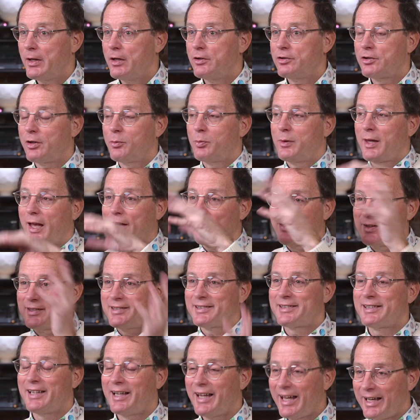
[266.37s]
So we have this
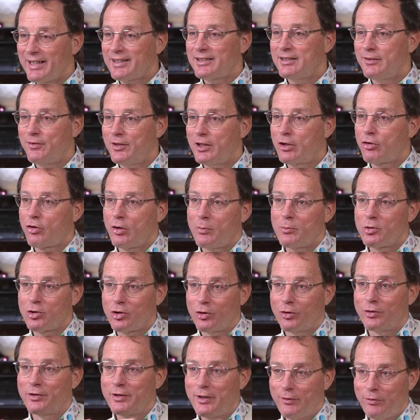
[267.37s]
selective
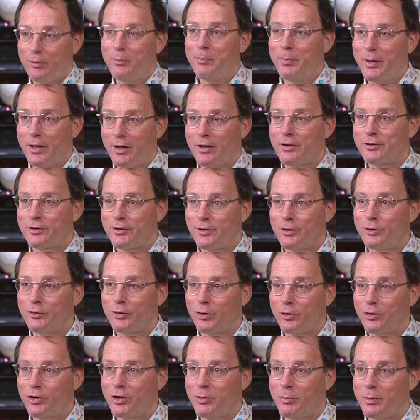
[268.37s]
encryption on different parts of the
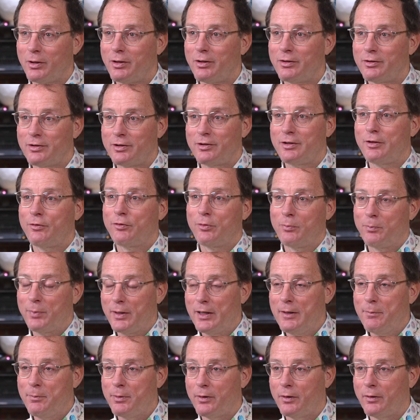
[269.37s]
document to different
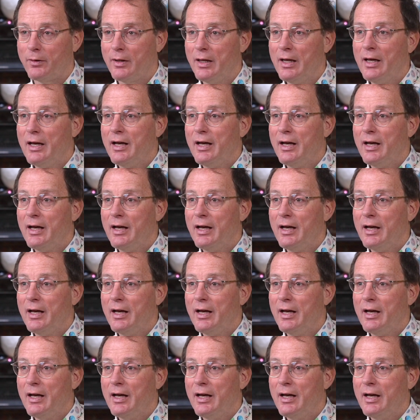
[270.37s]
people.